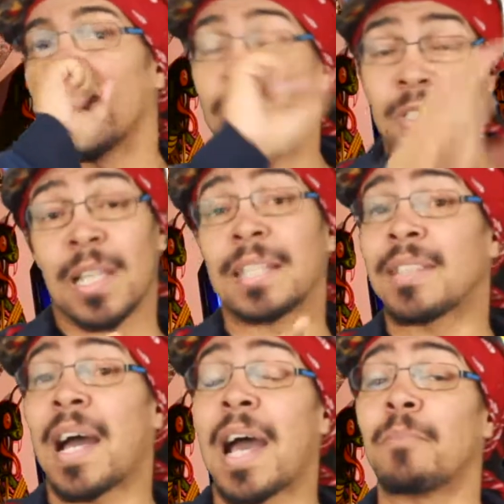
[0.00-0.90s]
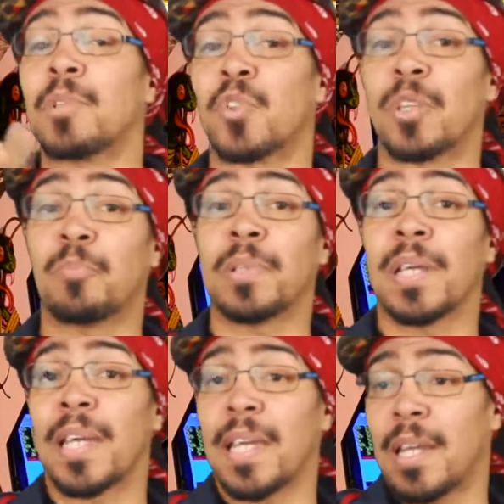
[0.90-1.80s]
It looks like time is going to
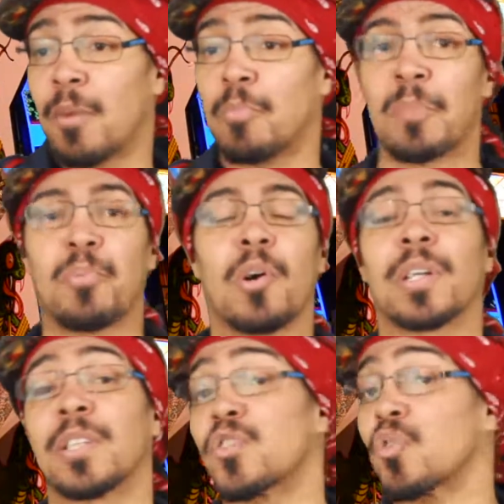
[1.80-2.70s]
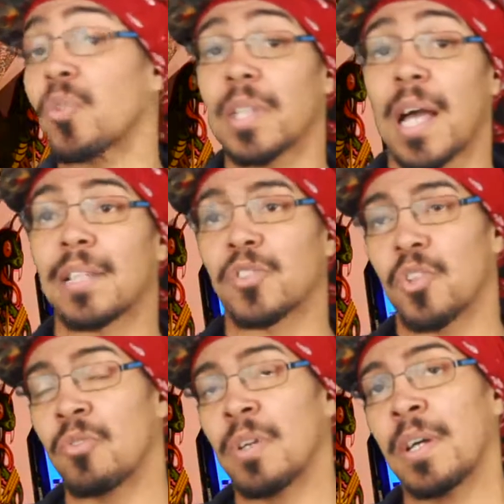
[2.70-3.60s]
play a big part in the storyline.
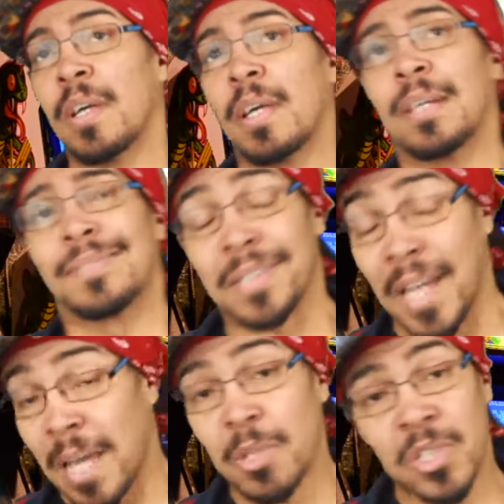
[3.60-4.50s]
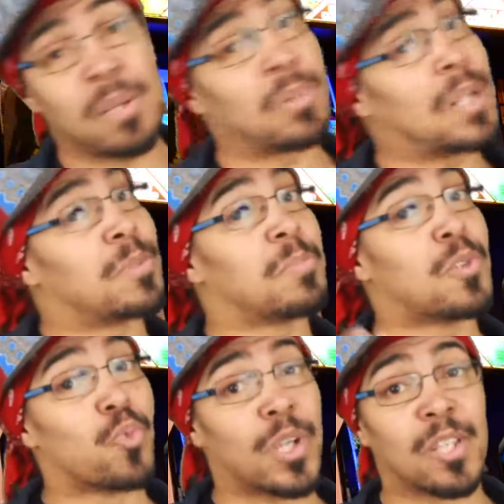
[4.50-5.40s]
So, game is shaping up to
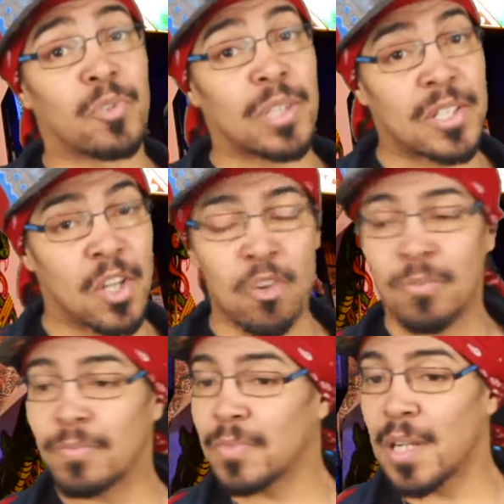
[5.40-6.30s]
be really, really dope.